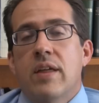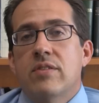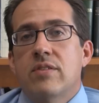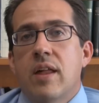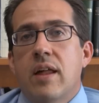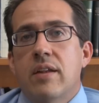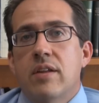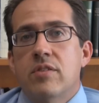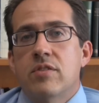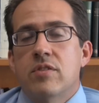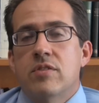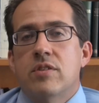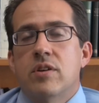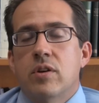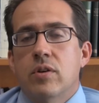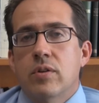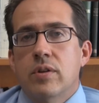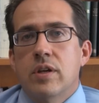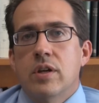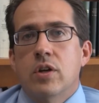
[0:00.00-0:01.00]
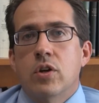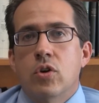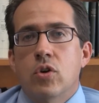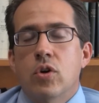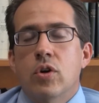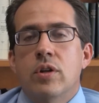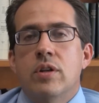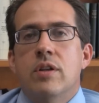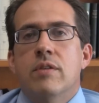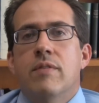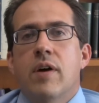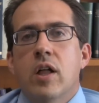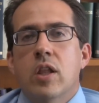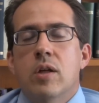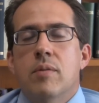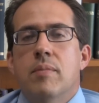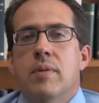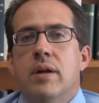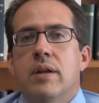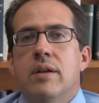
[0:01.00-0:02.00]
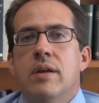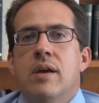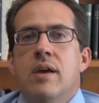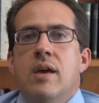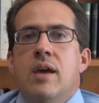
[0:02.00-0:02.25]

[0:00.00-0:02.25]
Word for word: that's not necessarily a good development